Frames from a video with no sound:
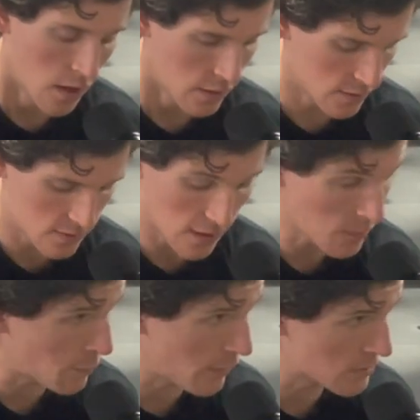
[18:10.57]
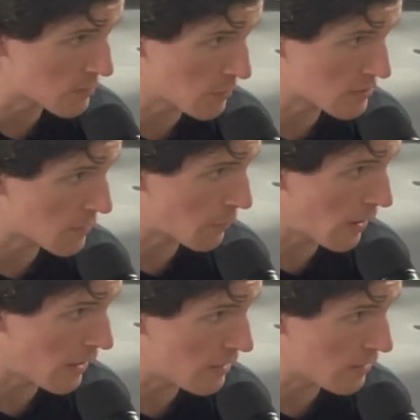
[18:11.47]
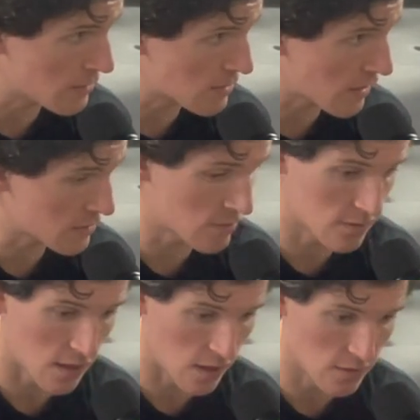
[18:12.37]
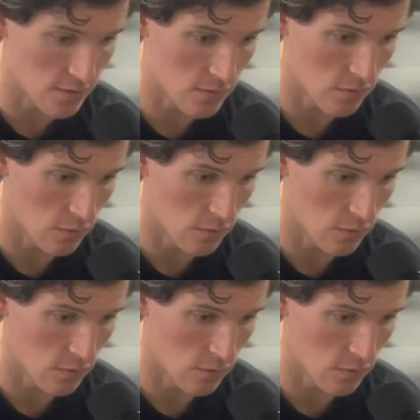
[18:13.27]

The same principles apply to this exercise.